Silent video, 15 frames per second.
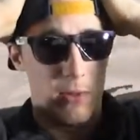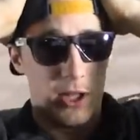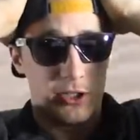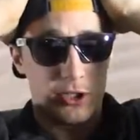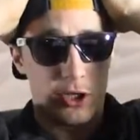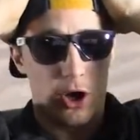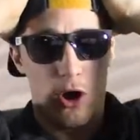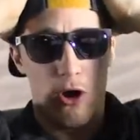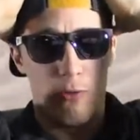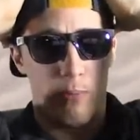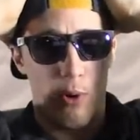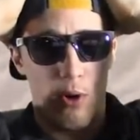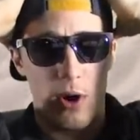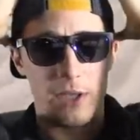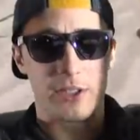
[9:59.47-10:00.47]
Let's go,
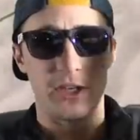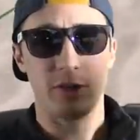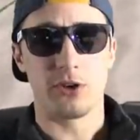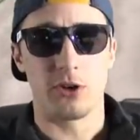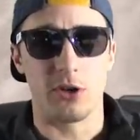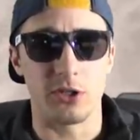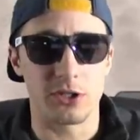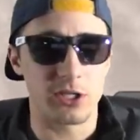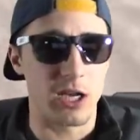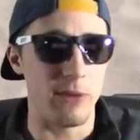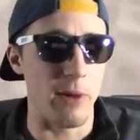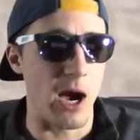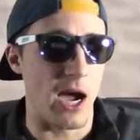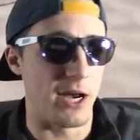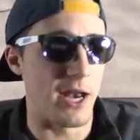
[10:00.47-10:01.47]
boys and girls.
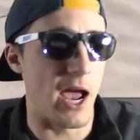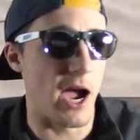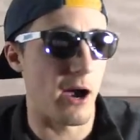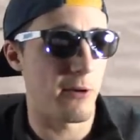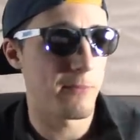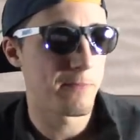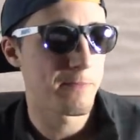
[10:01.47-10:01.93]
Come on now.